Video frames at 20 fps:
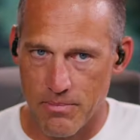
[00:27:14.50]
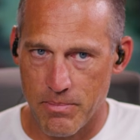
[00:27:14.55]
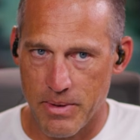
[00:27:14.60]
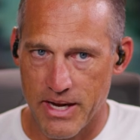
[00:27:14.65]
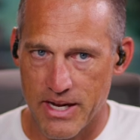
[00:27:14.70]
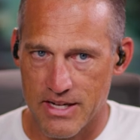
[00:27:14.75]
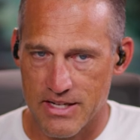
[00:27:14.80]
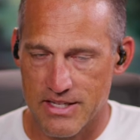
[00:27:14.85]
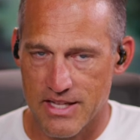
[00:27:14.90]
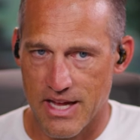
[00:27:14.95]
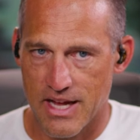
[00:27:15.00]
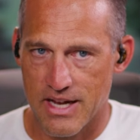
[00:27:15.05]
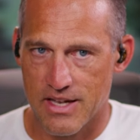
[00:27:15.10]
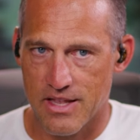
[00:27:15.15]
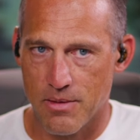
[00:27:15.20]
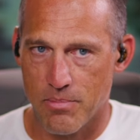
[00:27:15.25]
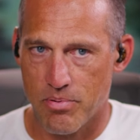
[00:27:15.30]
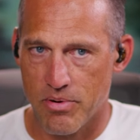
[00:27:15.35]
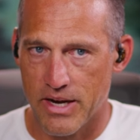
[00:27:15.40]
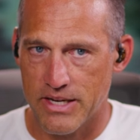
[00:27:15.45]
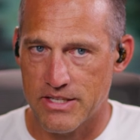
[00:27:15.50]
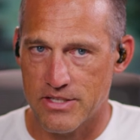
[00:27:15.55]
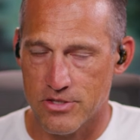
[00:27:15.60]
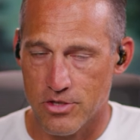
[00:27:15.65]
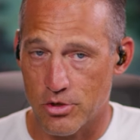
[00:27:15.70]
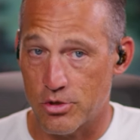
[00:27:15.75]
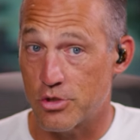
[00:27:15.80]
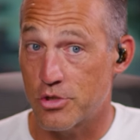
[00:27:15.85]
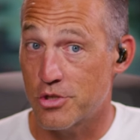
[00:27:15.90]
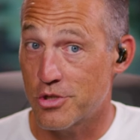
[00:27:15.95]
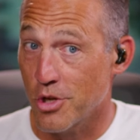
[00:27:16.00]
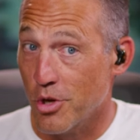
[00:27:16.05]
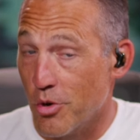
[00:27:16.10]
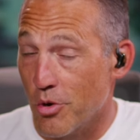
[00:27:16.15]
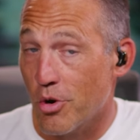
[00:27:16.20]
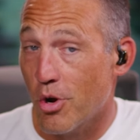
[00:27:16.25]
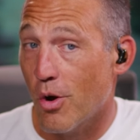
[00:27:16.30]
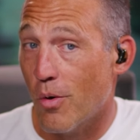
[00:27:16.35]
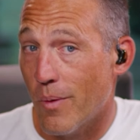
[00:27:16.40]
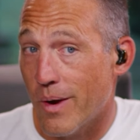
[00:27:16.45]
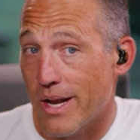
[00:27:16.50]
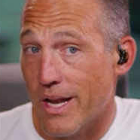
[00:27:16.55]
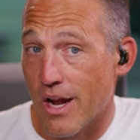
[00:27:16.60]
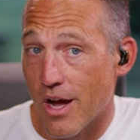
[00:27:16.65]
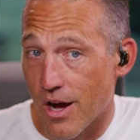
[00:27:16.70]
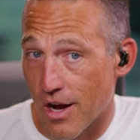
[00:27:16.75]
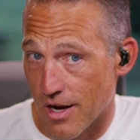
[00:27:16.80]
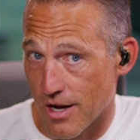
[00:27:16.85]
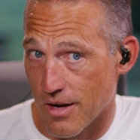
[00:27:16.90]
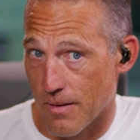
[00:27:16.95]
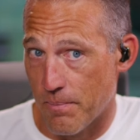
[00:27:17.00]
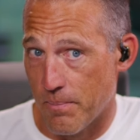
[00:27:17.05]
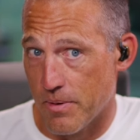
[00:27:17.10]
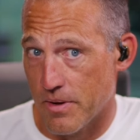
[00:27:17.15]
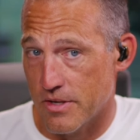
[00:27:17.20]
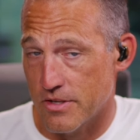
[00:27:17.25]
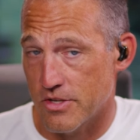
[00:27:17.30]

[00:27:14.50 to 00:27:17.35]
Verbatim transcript: means that the prices are still going up,